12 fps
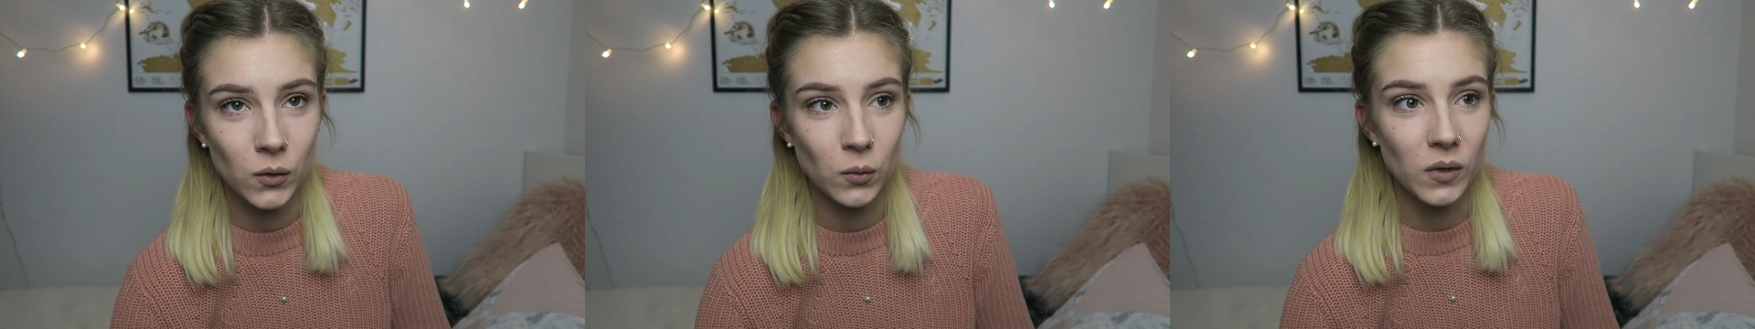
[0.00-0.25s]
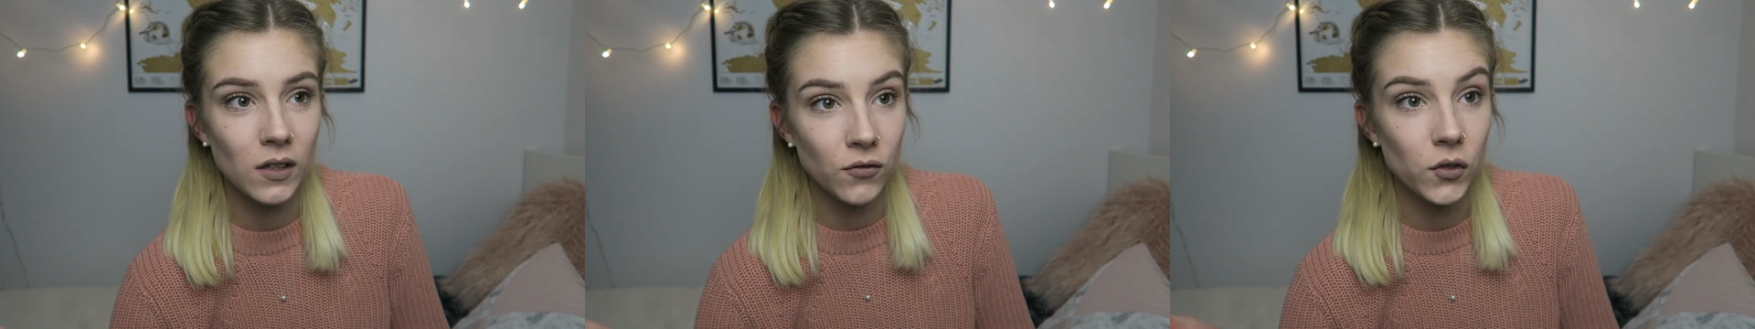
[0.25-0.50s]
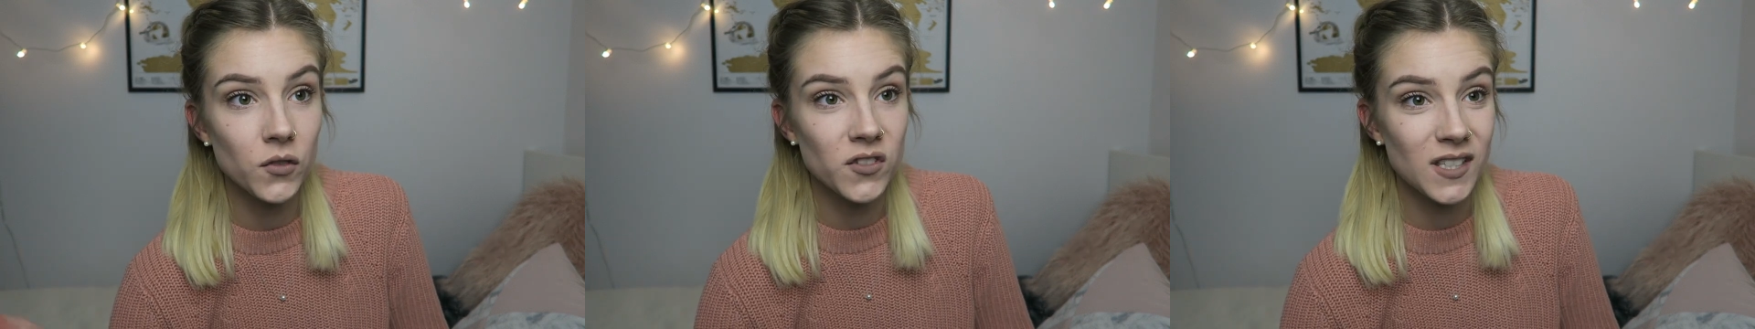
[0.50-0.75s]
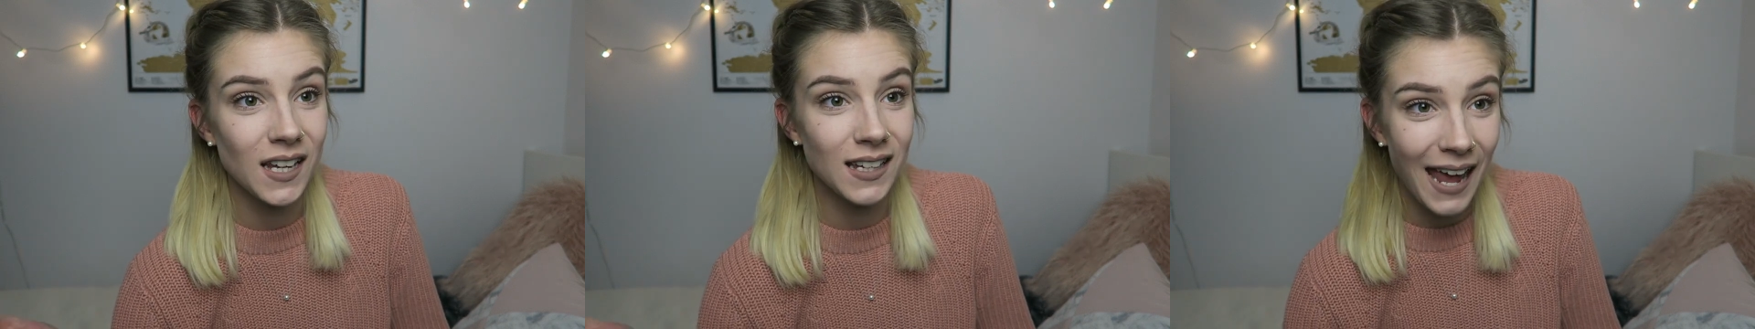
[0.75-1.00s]
if you've
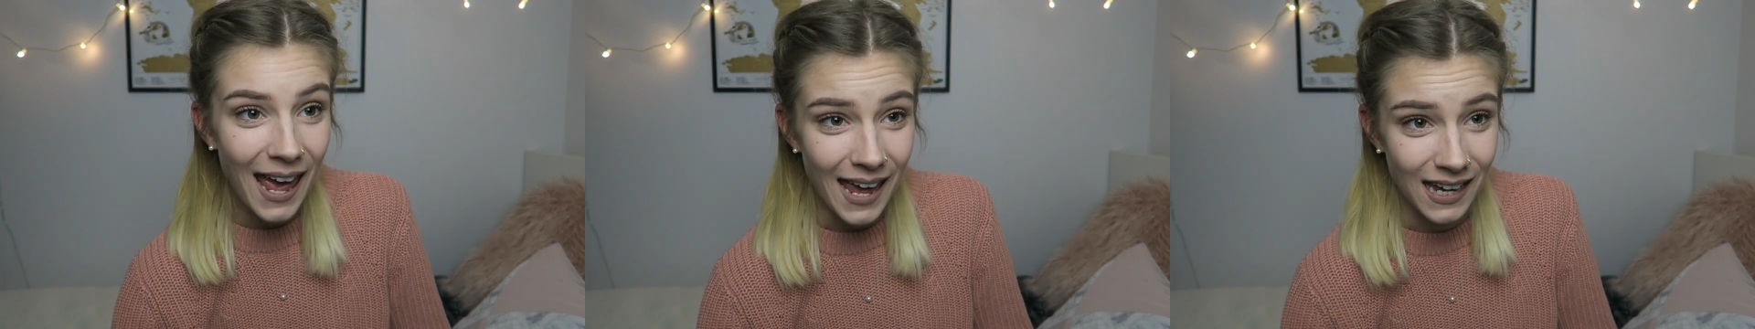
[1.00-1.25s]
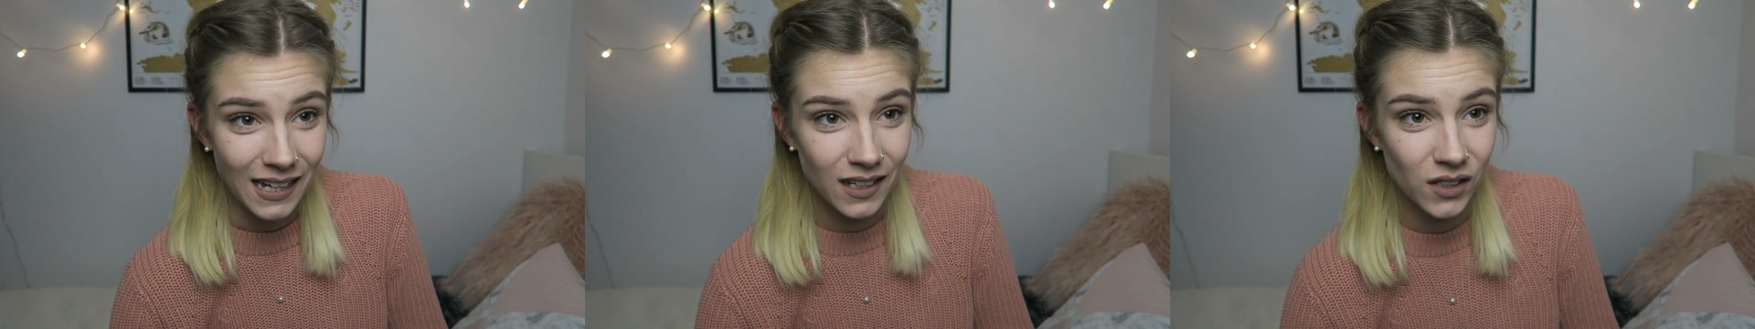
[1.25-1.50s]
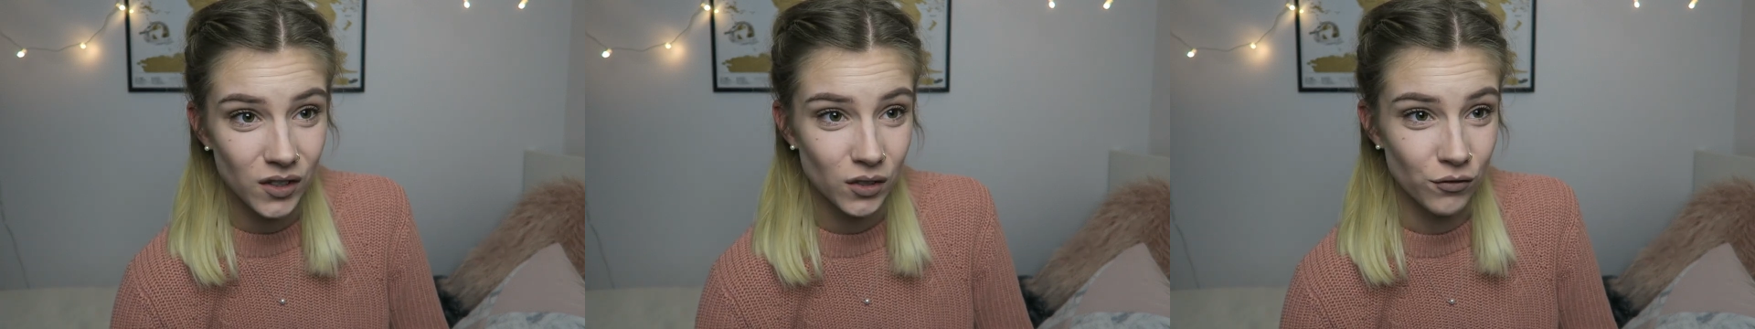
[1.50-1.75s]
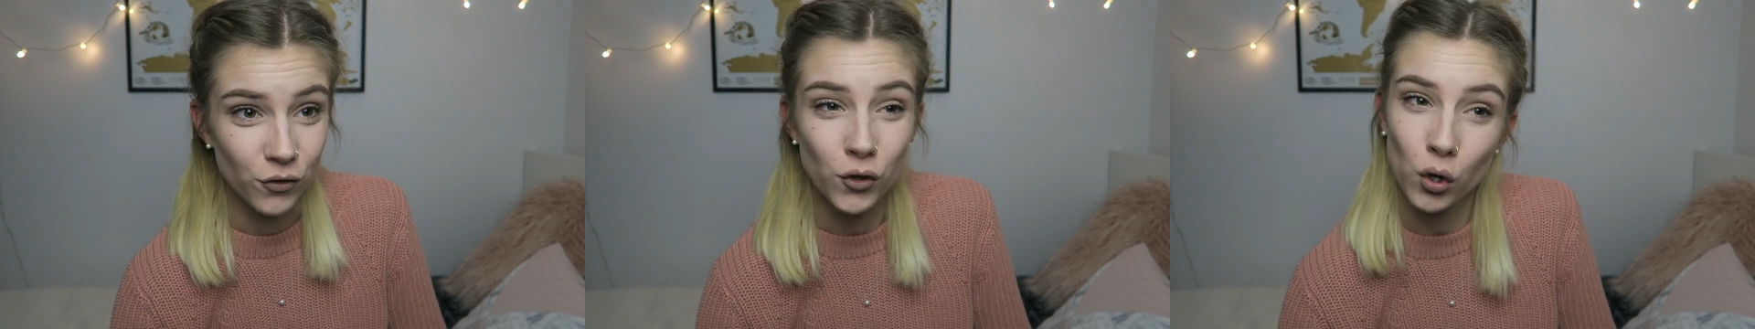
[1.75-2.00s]
said A,
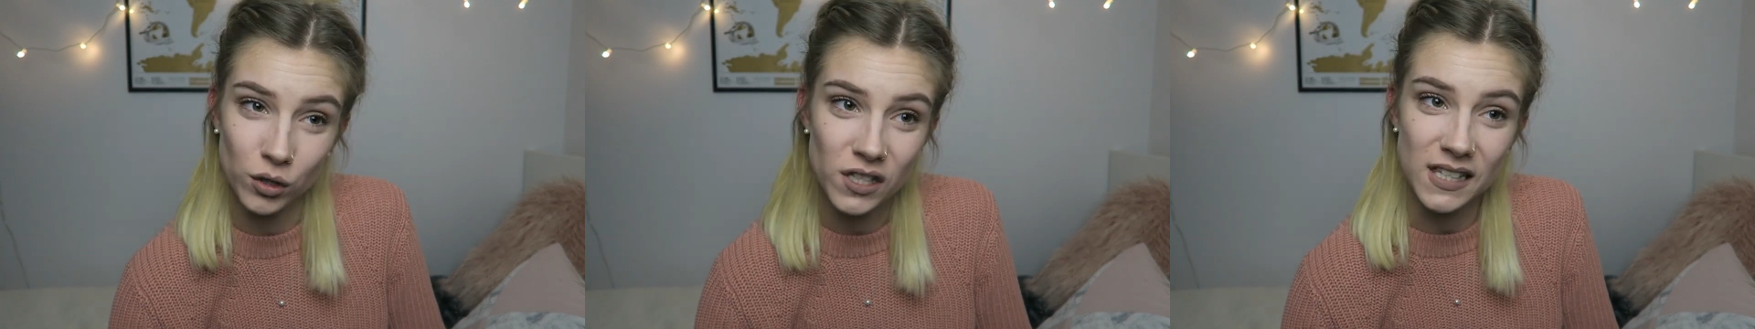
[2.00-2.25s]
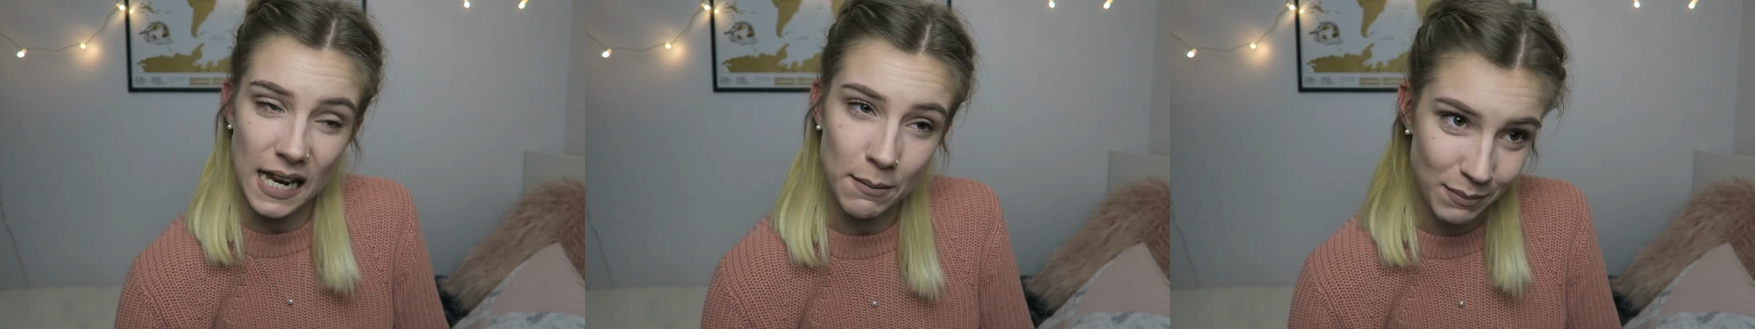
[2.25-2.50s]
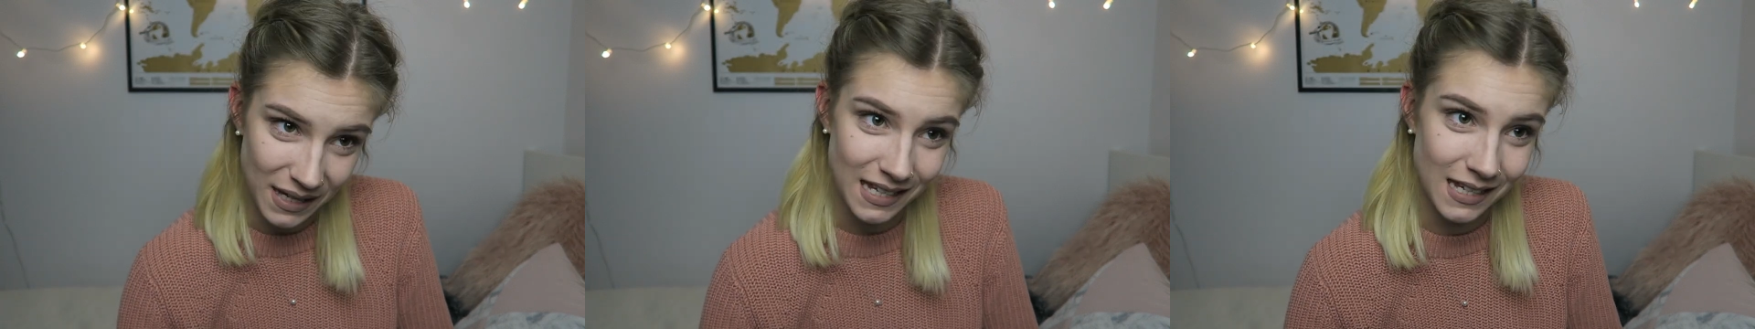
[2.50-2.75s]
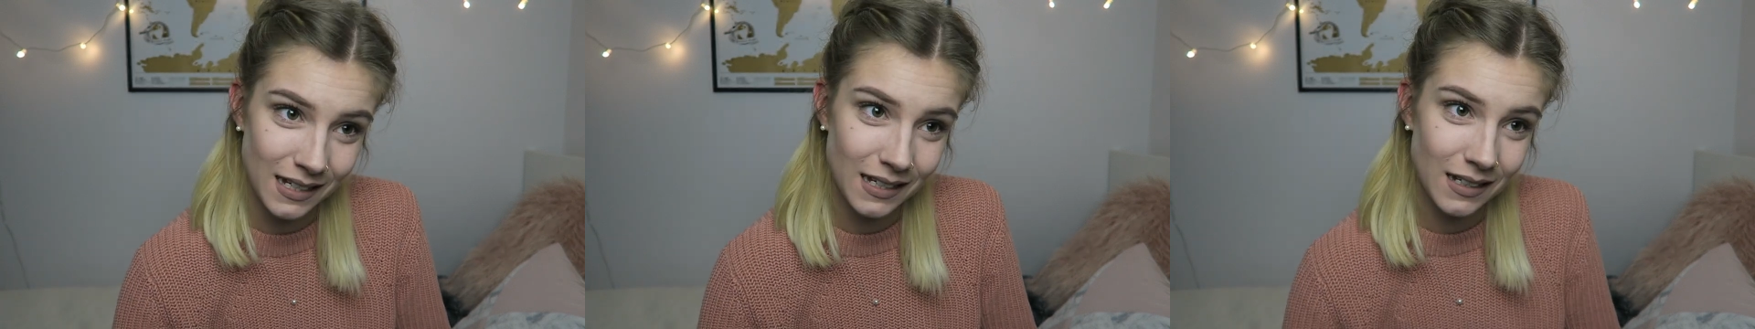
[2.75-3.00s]
you've got to say
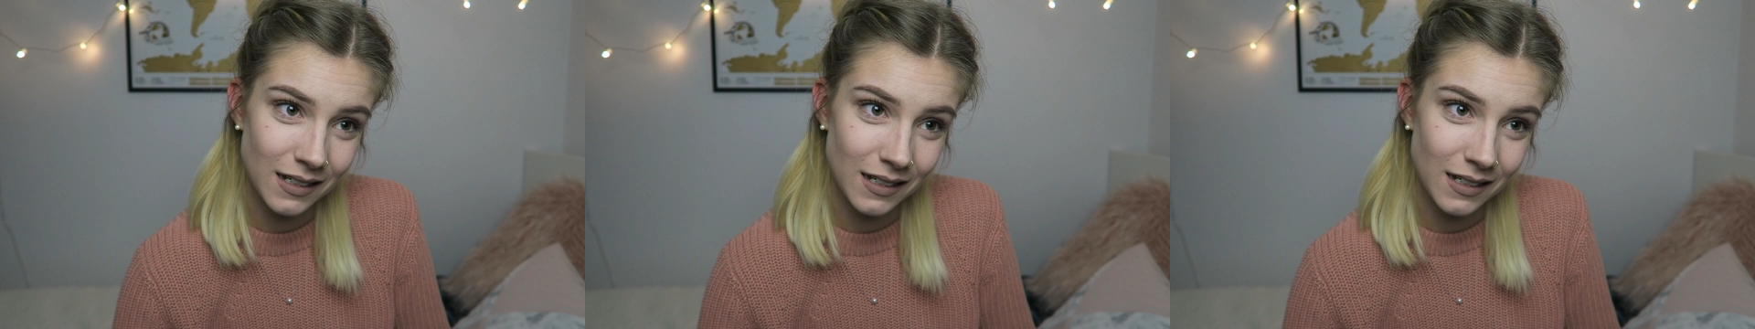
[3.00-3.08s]
B.